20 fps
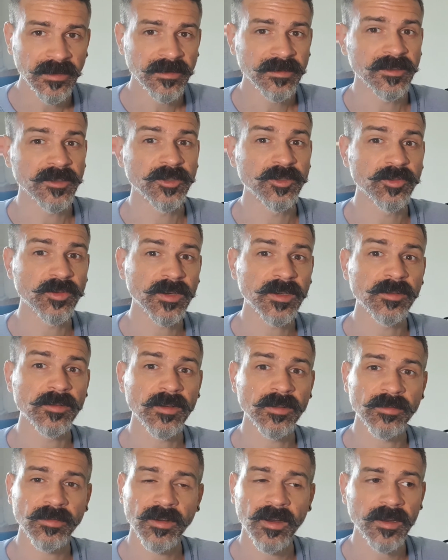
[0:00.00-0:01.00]
The trigger
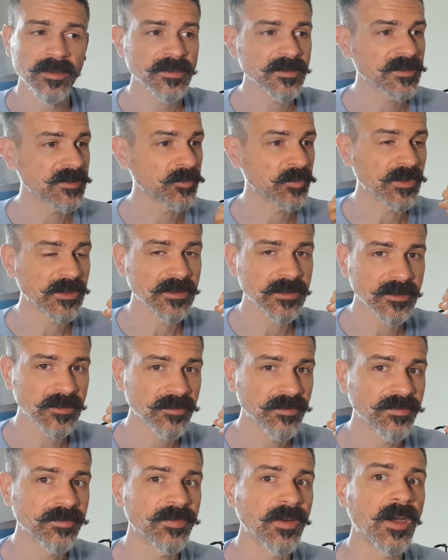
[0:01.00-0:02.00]
arises and we just
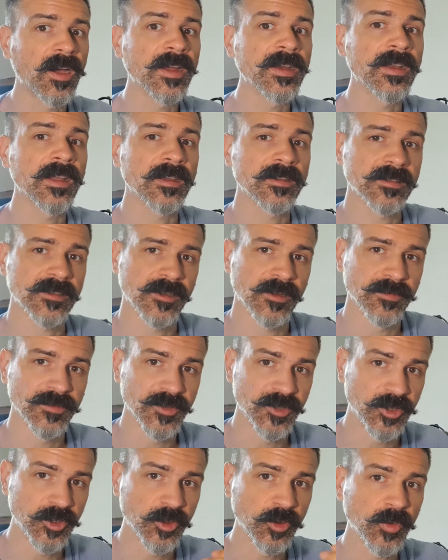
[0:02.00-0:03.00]
find ourselves
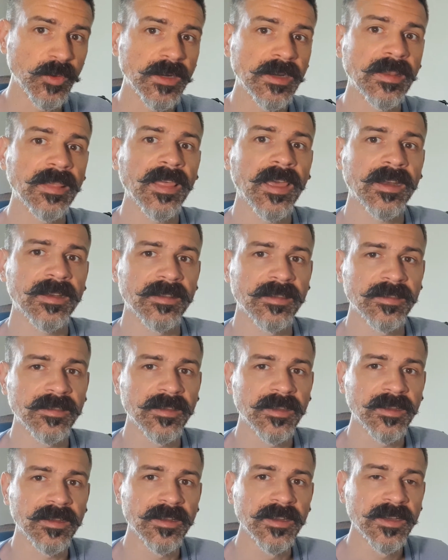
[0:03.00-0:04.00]
doing that
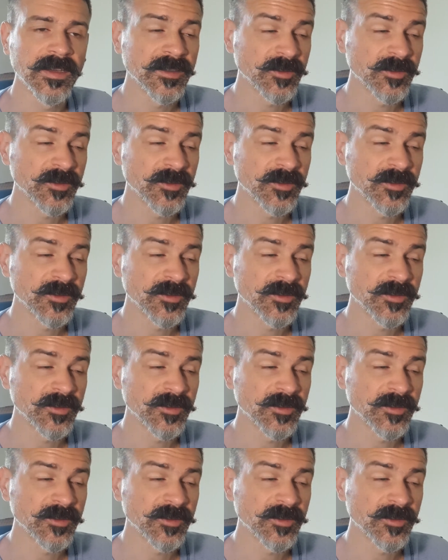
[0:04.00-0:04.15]
thing.